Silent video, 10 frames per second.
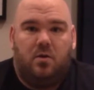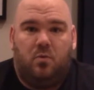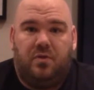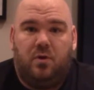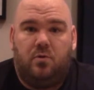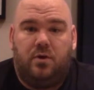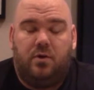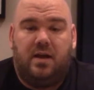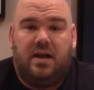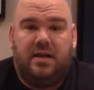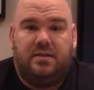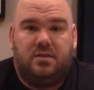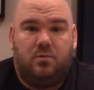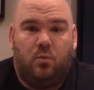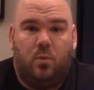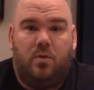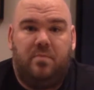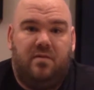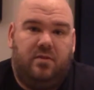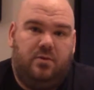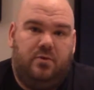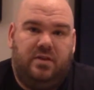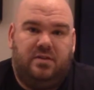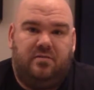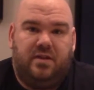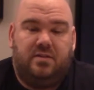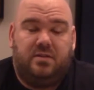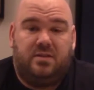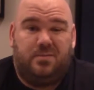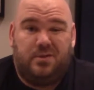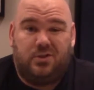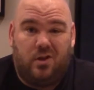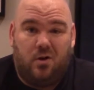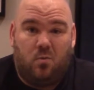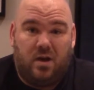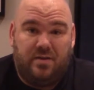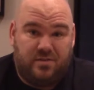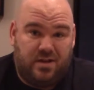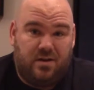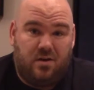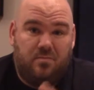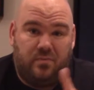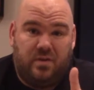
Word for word: Without you guys, we wouldn't be able to do these events, especially our wives, Adarb.